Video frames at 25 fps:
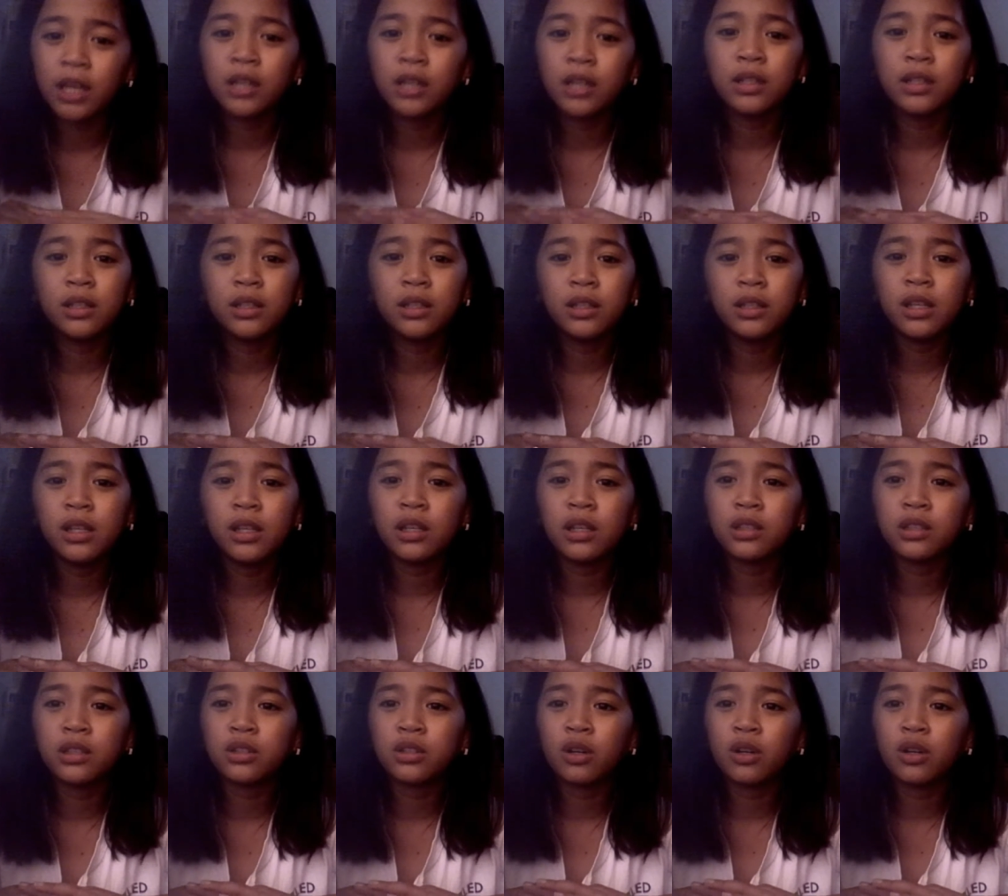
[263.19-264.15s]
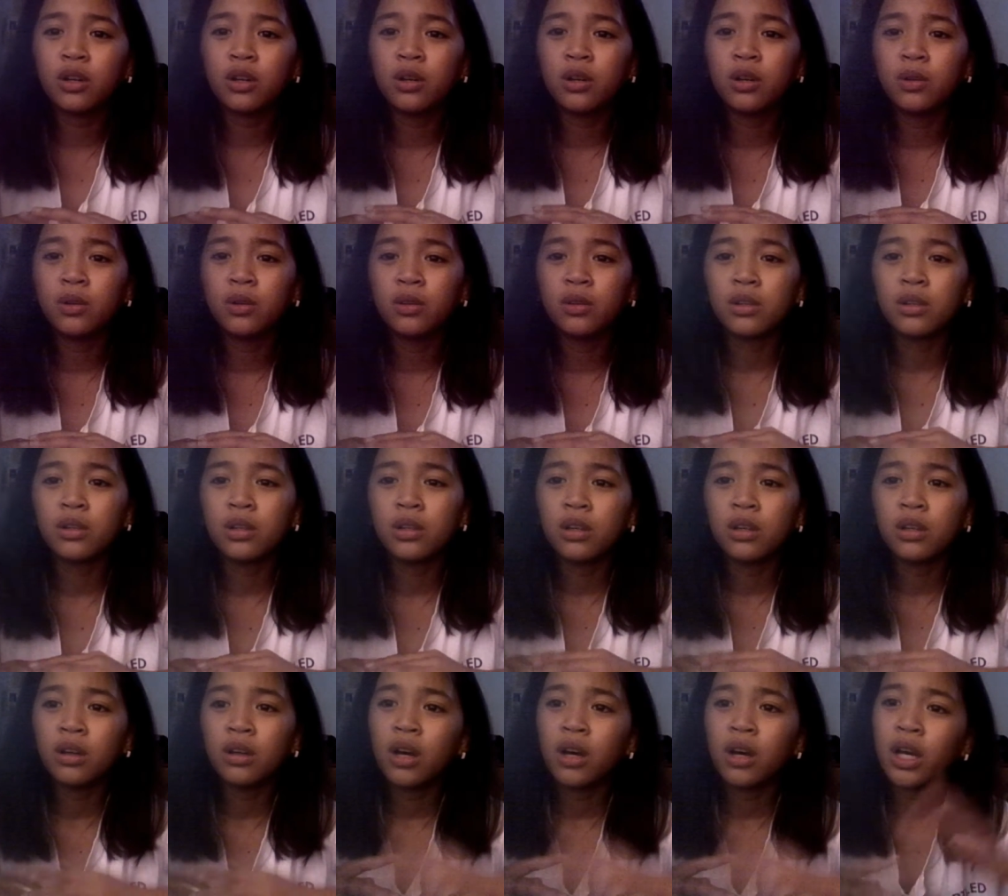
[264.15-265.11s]
And yeah, so
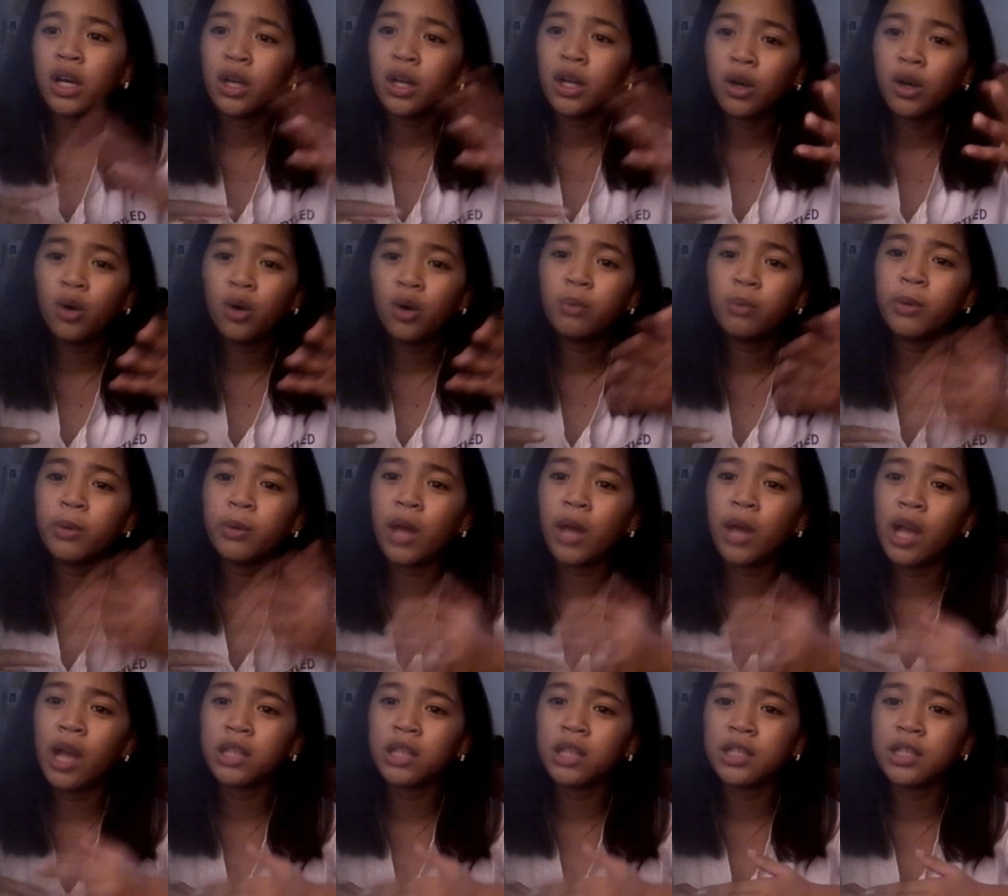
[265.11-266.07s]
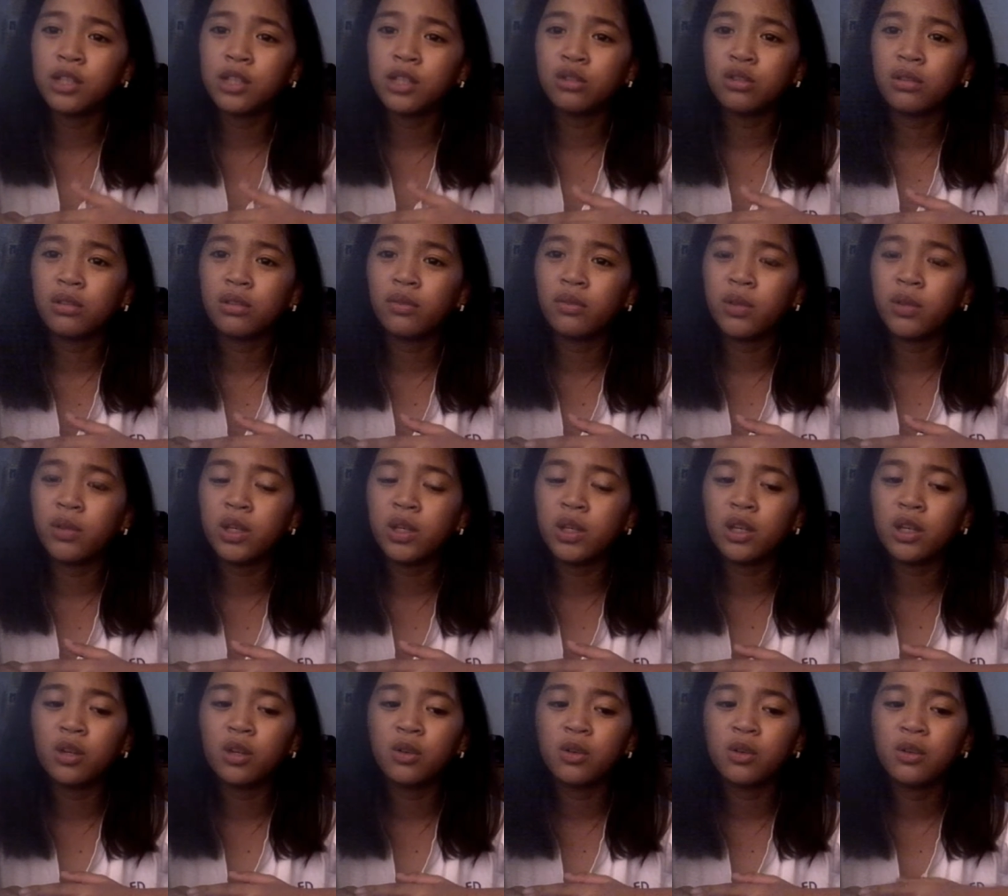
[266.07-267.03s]
I hope you guys enjoy the
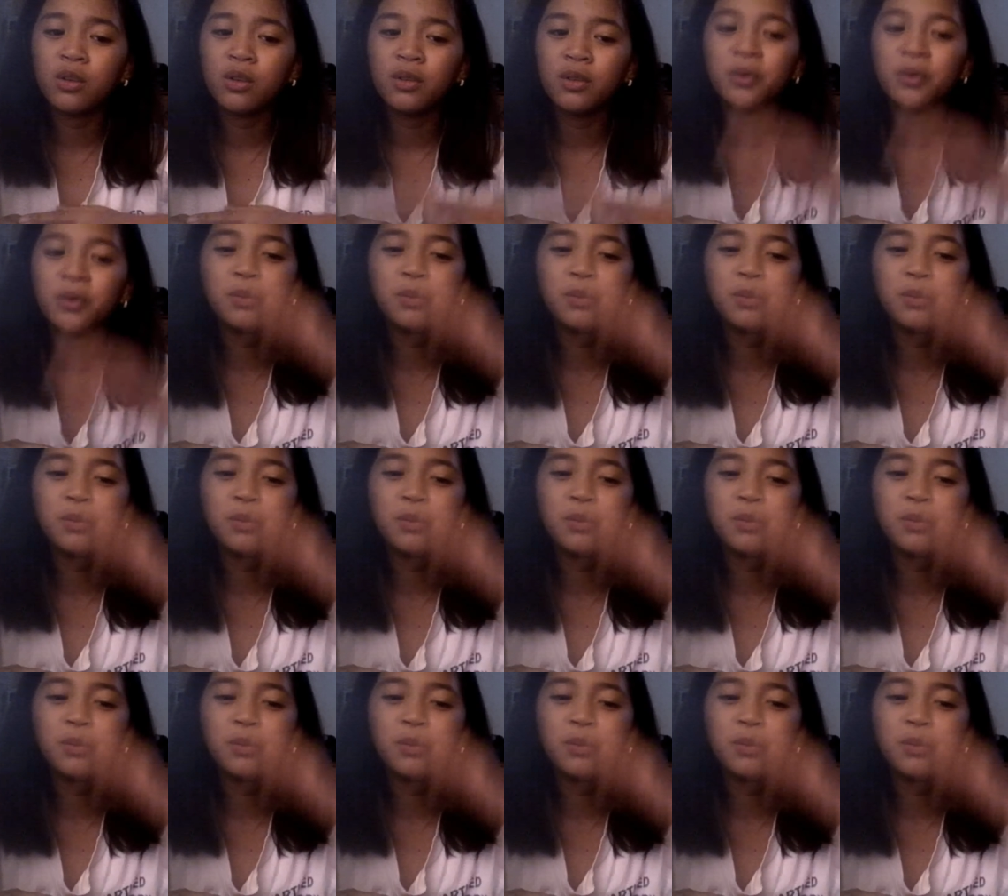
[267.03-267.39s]
video.